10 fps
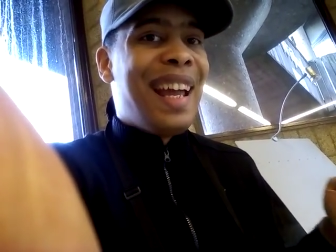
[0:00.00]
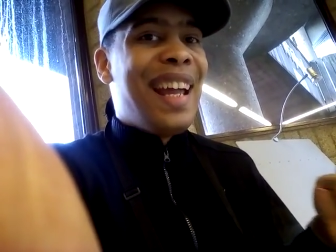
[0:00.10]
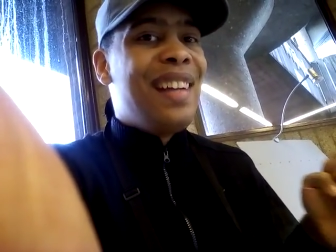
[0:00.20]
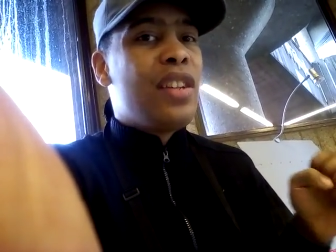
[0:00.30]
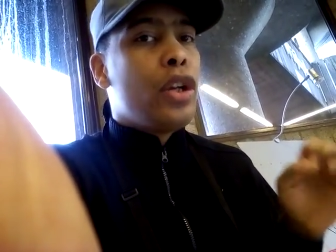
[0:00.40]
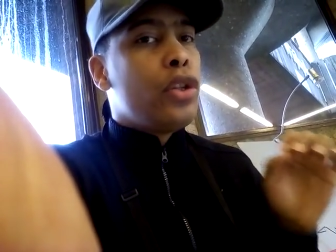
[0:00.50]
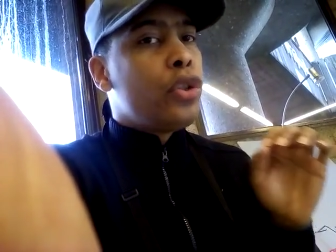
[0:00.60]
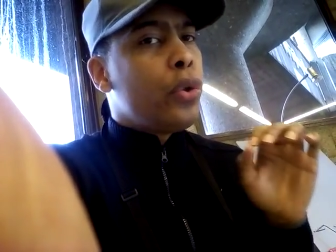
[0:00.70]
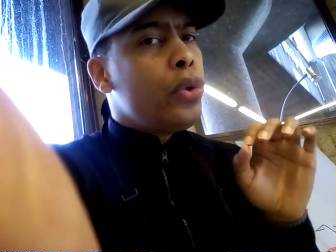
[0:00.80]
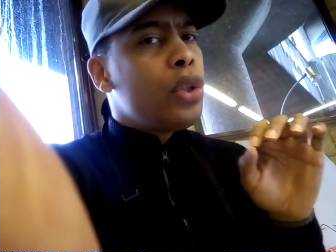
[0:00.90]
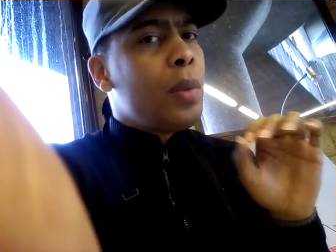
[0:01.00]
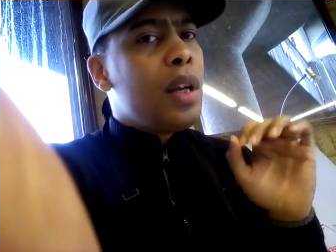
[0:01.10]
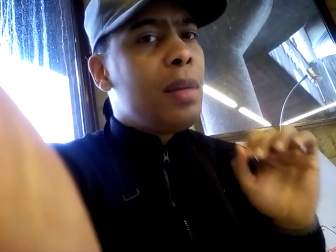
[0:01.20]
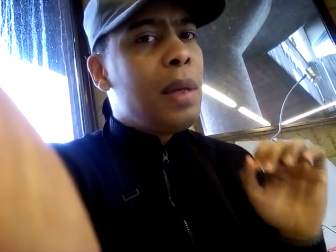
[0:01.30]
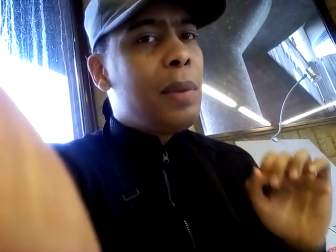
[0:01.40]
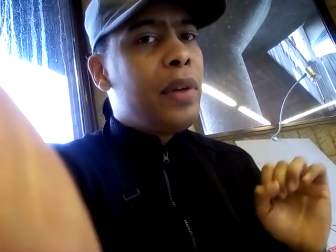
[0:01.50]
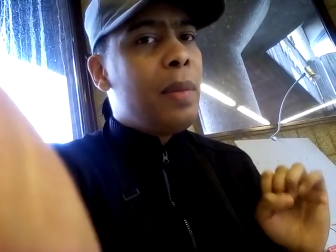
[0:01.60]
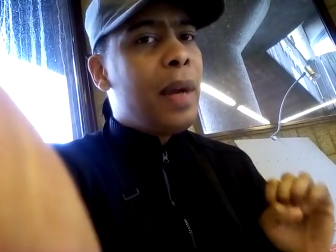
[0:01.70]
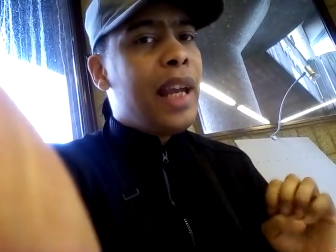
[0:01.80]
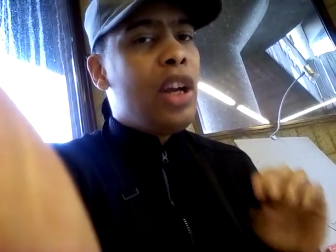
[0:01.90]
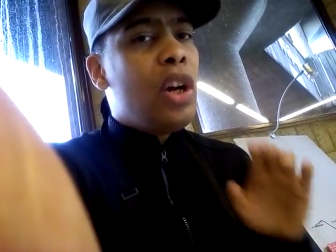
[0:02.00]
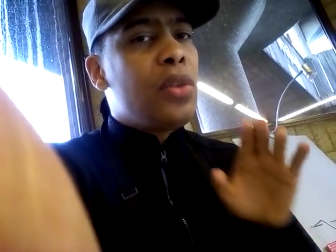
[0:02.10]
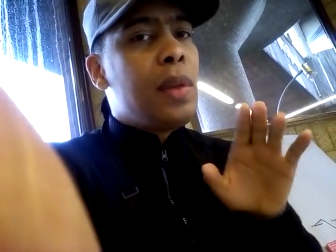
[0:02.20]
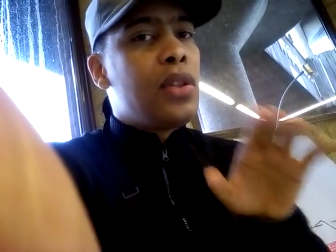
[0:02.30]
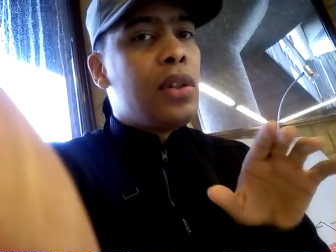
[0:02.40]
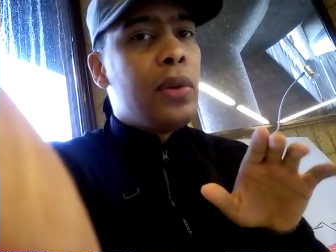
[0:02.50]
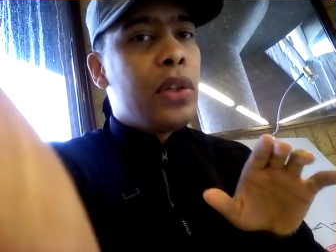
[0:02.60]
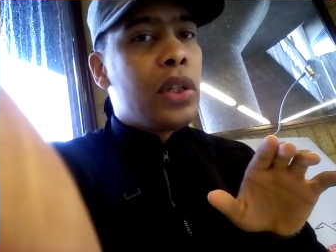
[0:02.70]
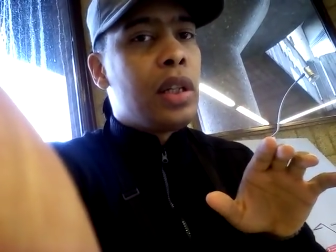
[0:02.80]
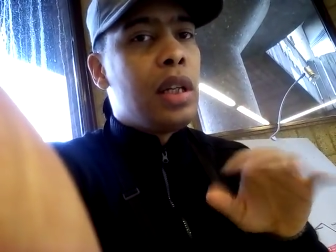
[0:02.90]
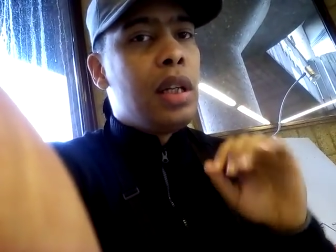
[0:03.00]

and through some other people nearby, he comes with a solution.